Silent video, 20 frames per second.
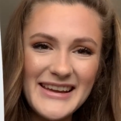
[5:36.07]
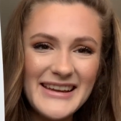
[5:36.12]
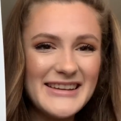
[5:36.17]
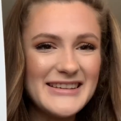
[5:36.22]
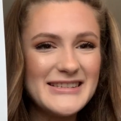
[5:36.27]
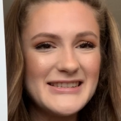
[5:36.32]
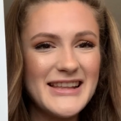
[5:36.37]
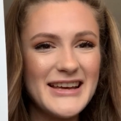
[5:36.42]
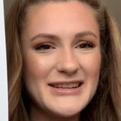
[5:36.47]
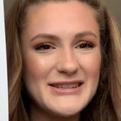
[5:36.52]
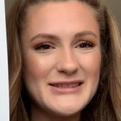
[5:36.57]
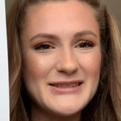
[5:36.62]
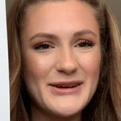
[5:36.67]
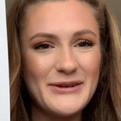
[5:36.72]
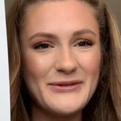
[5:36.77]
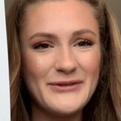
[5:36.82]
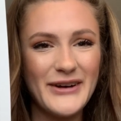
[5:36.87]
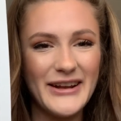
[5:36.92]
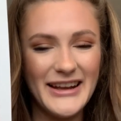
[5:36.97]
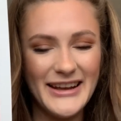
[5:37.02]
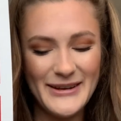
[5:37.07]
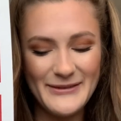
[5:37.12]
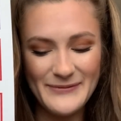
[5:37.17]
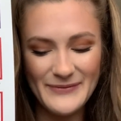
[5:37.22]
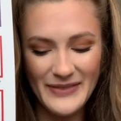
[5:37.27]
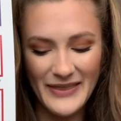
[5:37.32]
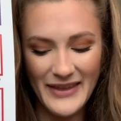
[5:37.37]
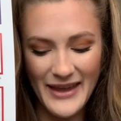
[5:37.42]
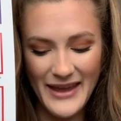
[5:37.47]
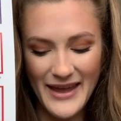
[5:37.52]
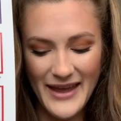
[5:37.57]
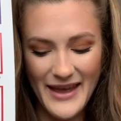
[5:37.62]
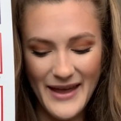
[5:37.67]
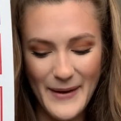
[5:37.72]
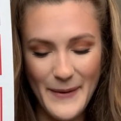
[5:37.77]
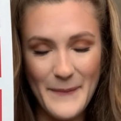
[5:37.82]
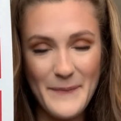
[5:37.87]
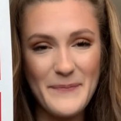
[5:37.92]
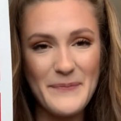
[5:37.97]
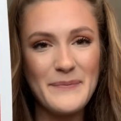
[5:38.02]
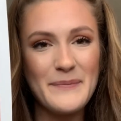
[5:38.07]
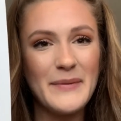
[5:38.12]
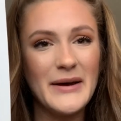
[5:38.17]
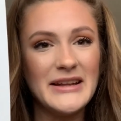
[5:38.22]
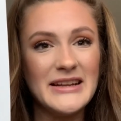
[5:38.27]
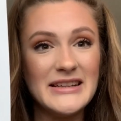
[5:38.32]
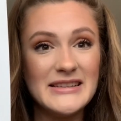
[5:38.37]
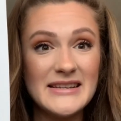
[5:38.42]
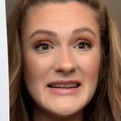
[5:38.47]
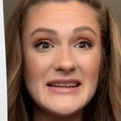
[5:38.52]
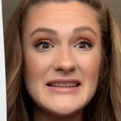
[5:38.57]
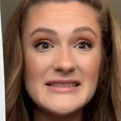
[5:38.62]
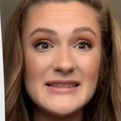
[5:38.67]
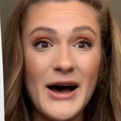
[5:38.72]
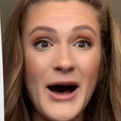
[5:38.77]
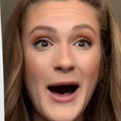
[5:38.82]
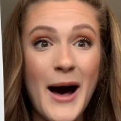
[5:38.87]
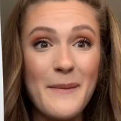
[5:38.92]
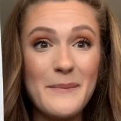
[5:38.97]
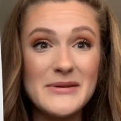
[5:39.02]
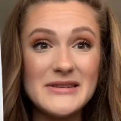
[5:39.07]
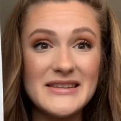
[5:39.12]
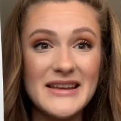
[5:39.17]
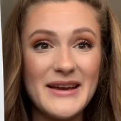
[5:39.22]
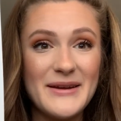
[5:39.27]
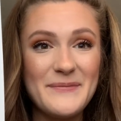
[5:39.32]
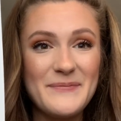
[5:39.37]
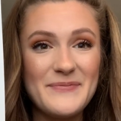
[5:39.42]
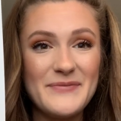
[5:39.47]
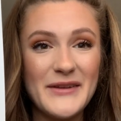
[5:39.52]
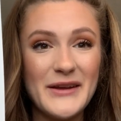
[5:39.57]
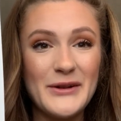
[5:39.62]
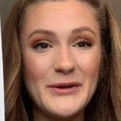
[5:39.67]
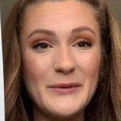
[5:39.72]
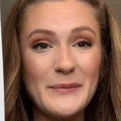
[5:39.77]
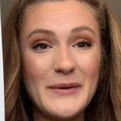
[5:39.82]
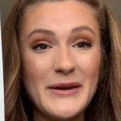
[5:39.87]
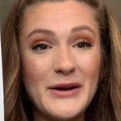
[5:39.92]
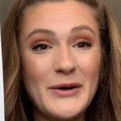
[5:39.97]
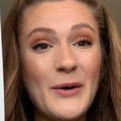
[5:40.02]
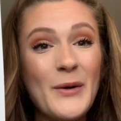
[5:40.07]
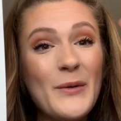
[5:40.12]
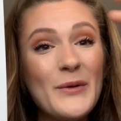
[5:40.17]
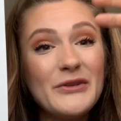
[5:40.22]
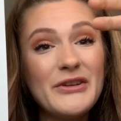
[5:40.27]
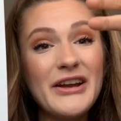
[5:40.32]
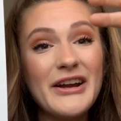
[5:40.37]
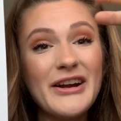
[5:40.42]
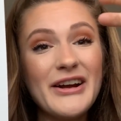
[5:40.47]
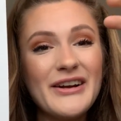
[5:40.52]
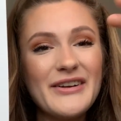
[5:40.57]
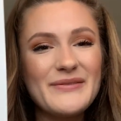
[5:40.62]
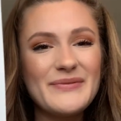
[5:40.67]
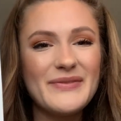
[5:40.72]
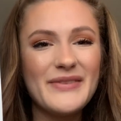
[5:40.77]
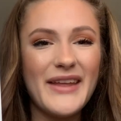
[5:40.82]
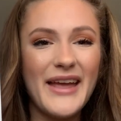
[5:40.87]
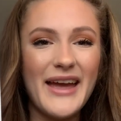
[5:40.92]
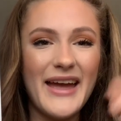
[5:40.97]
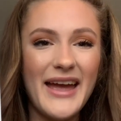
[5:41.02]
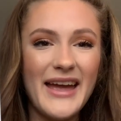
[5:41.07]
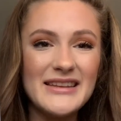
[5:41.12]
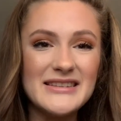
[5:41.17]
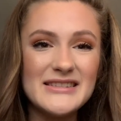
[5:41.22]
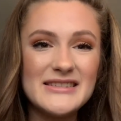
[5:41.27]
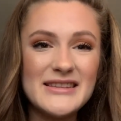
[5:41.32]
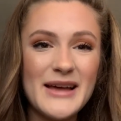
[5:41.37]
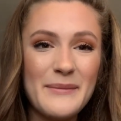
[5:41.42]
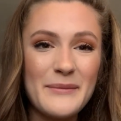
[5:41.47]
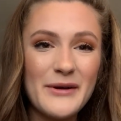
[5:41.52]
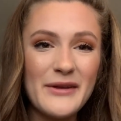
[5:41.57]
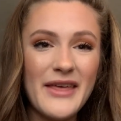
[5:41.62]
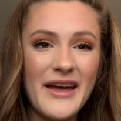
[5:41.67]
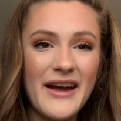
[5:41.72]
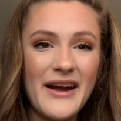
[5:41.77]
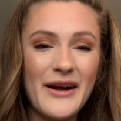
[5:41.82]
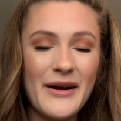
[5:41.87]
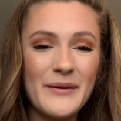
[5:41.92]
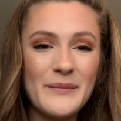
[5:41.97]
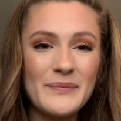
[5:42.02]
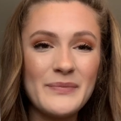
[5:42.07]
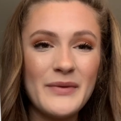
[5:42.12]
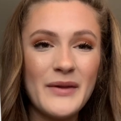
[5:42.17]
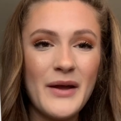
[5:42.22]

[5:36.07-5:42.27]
Isn't that so funny? But it is opposite. It'll be cold here and summer there.